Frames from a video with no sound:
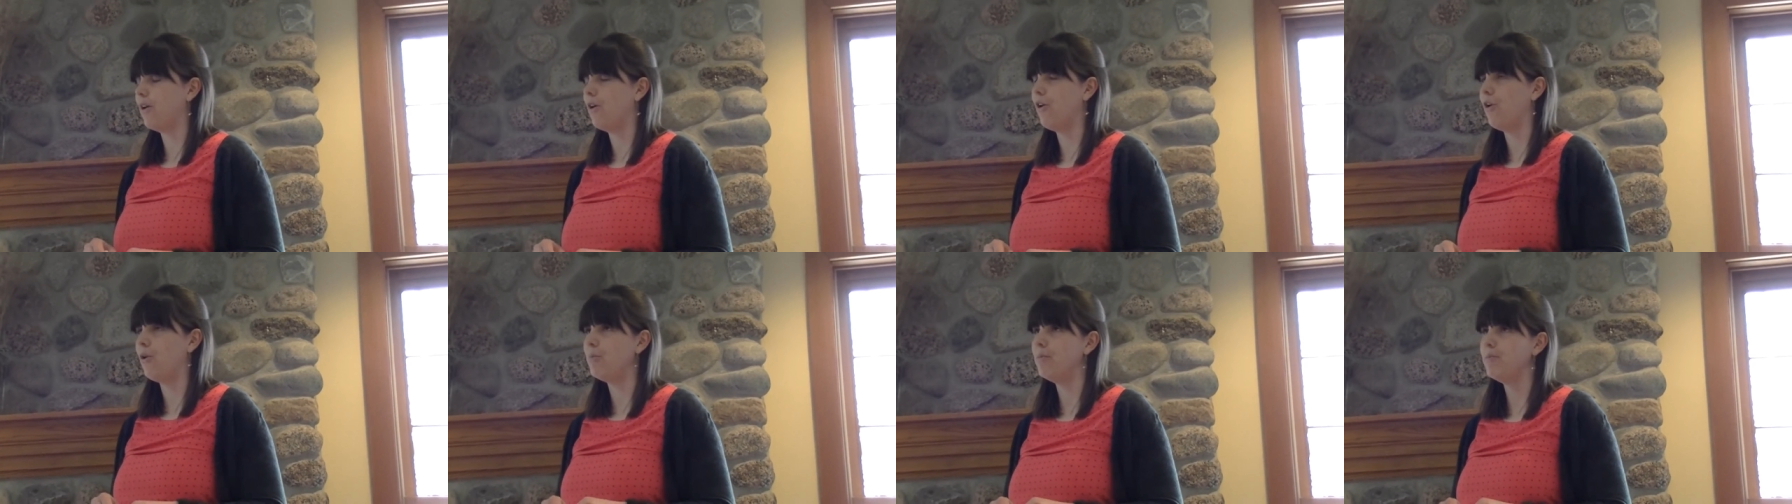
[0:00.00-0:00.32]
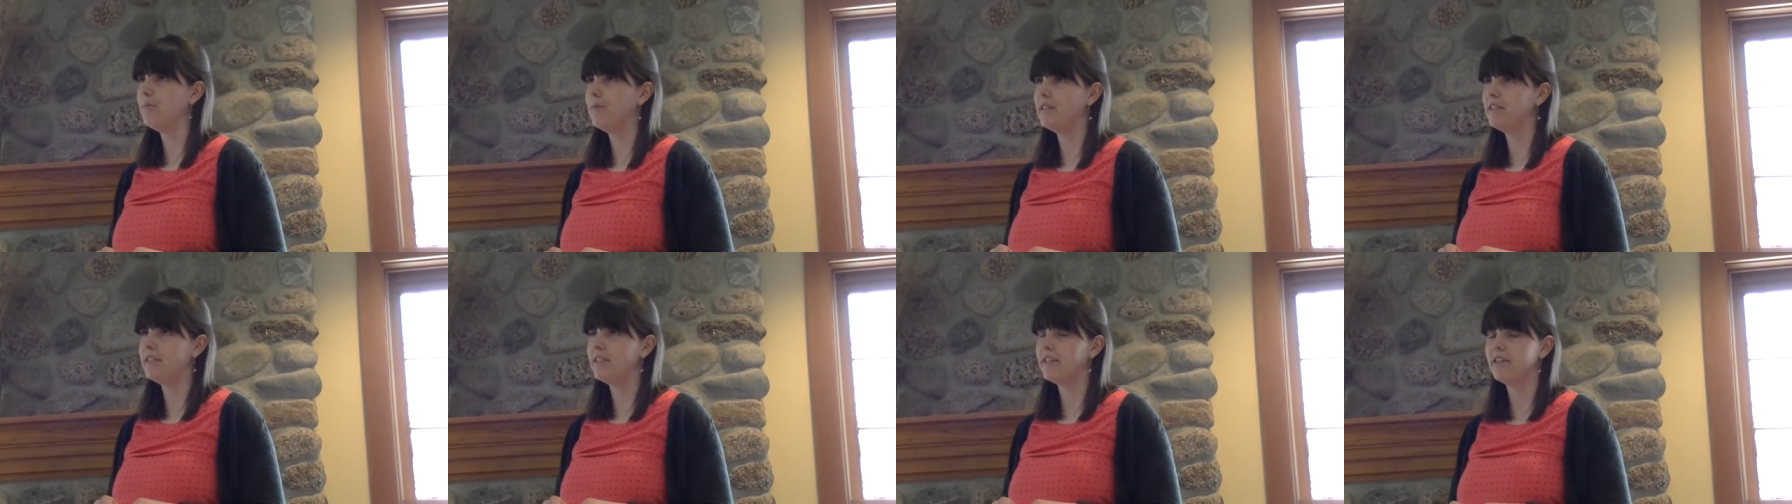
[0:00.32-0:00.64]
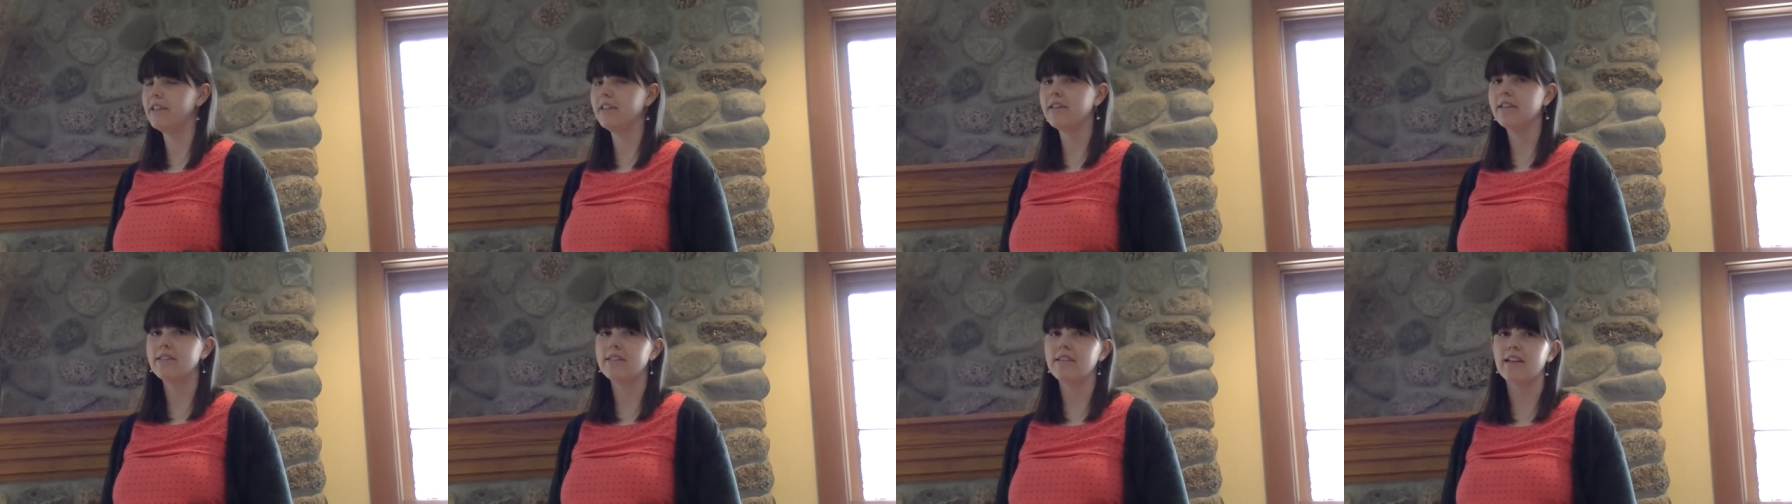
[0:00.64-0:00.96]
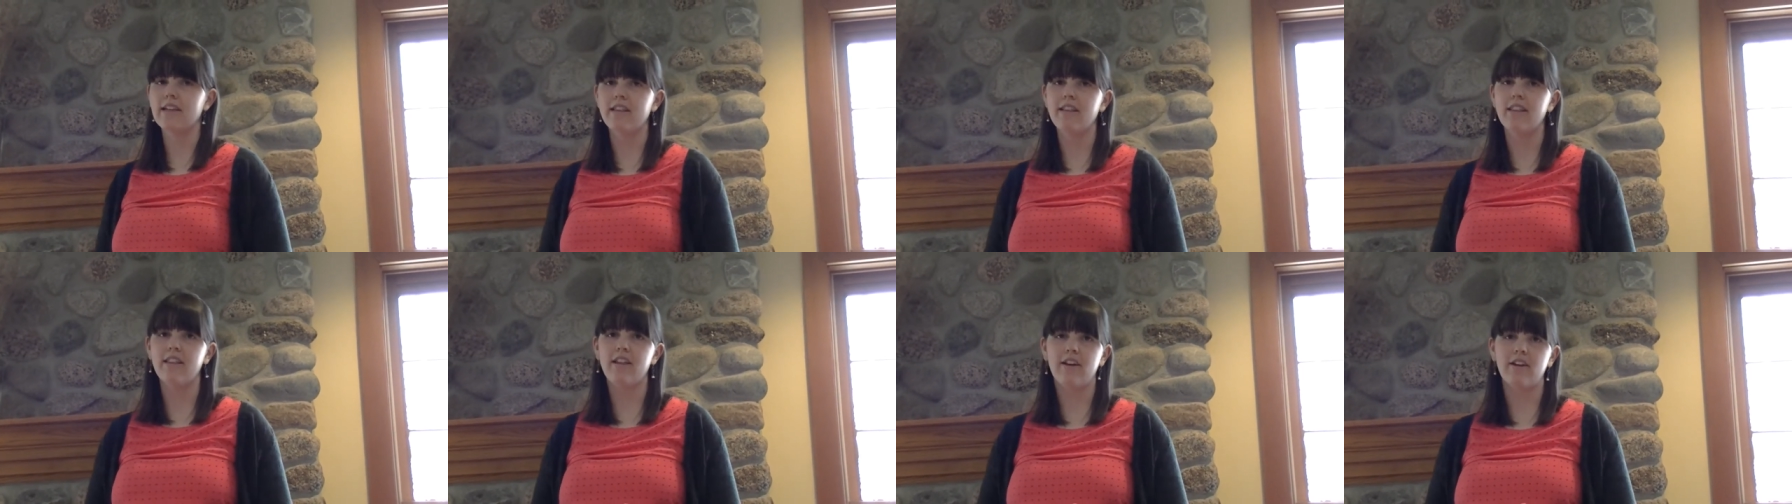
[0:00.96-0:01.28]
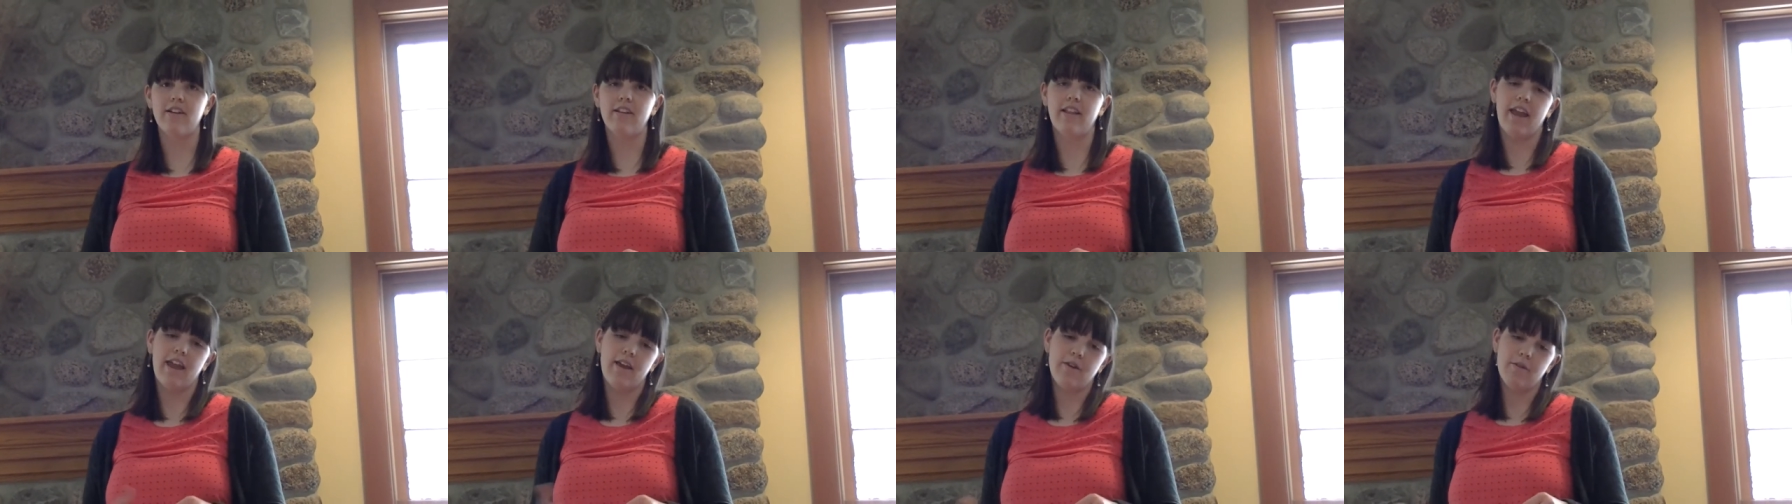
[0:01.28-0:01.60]
home materials in
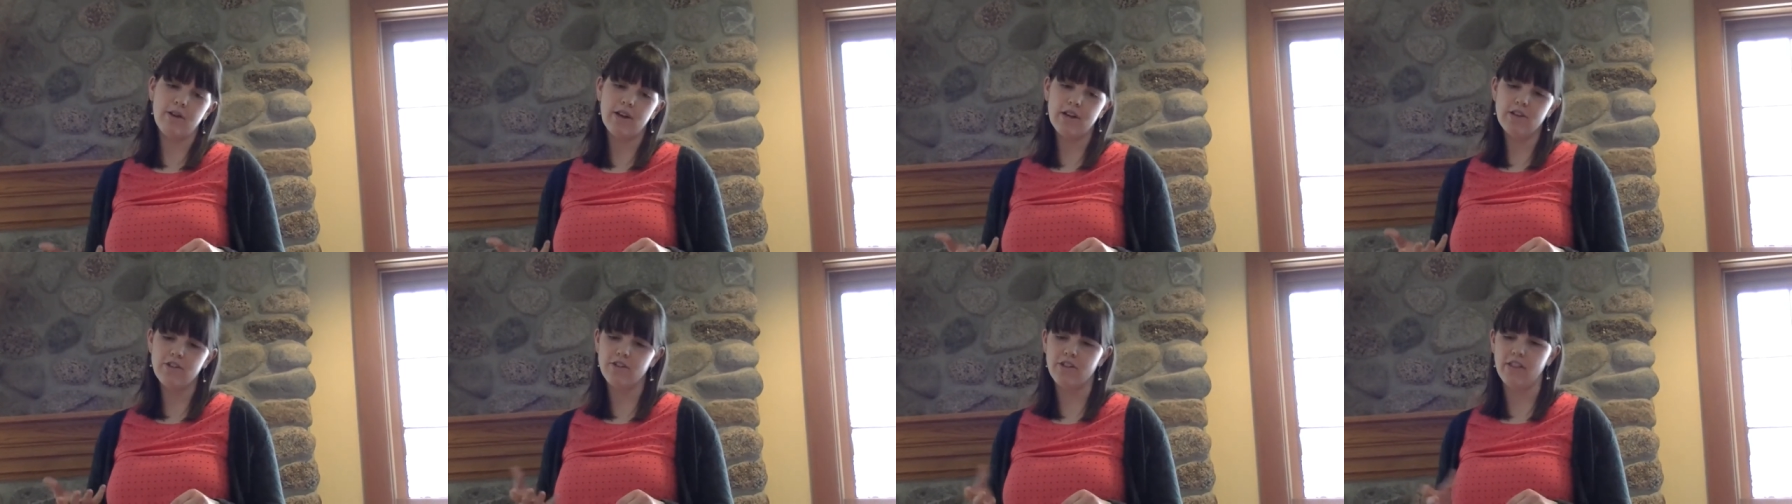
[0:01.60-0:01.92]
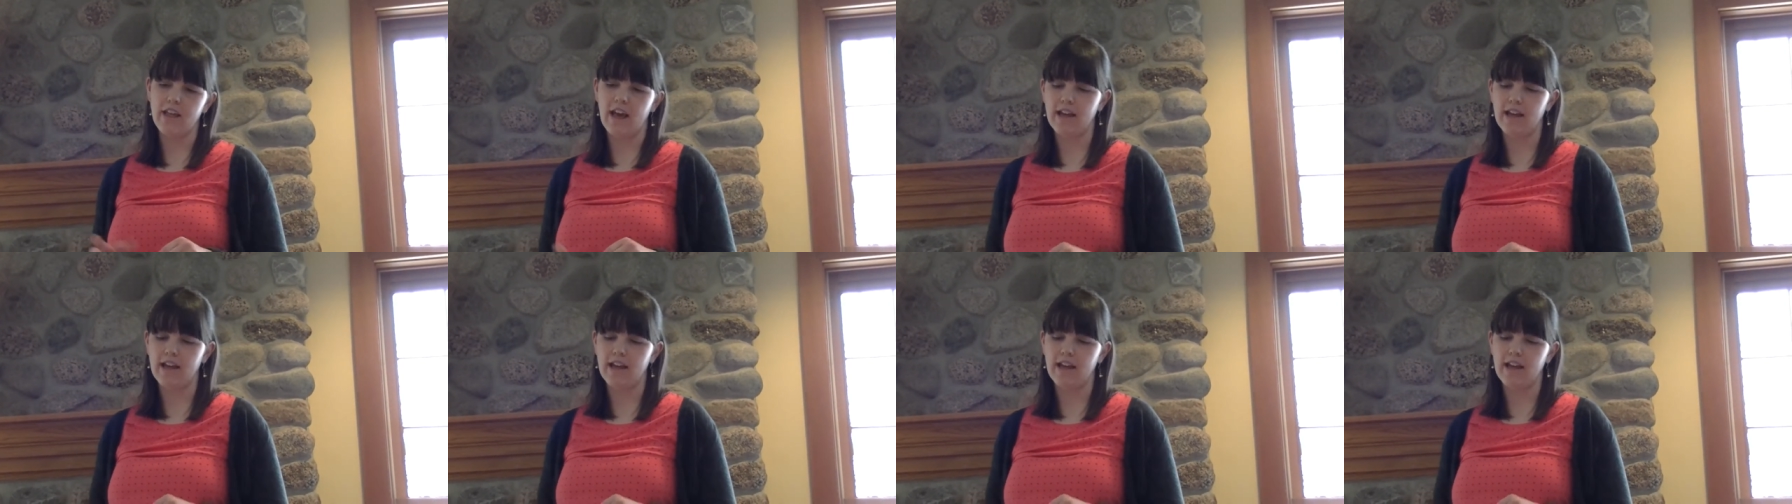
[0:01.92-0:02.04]
their language,